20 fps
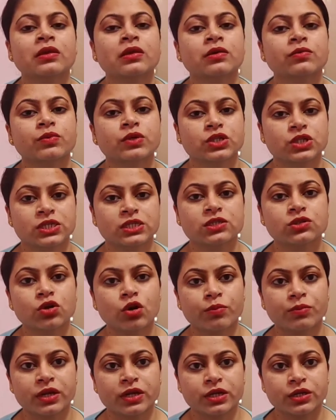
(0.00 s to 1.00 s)
which is
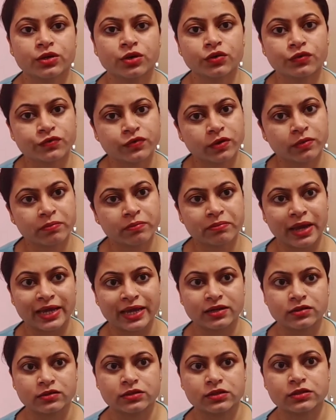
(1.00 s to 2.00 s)
comedy of
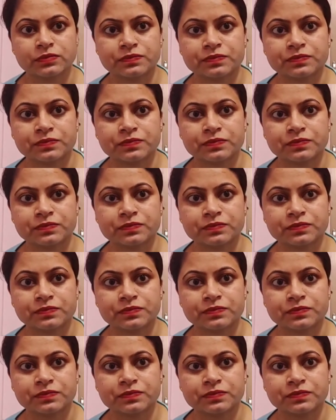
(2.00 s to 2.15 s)
manners.